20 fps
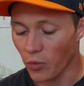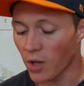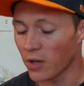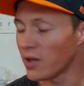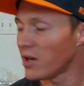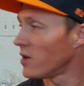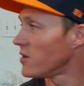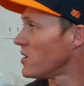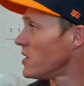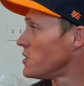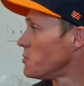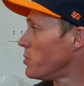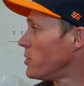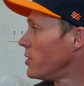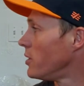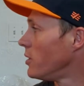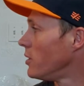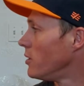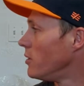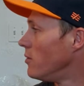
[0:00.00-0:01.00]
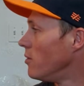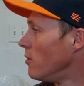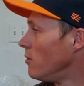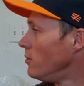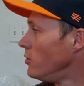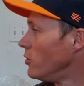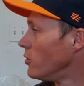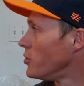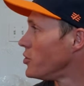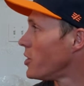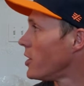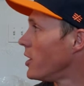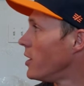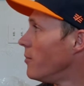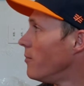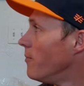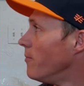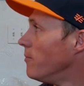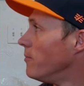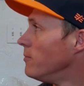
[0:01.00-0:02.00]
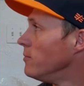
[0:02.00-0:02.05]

I think it tastes pretty good. You want to try it?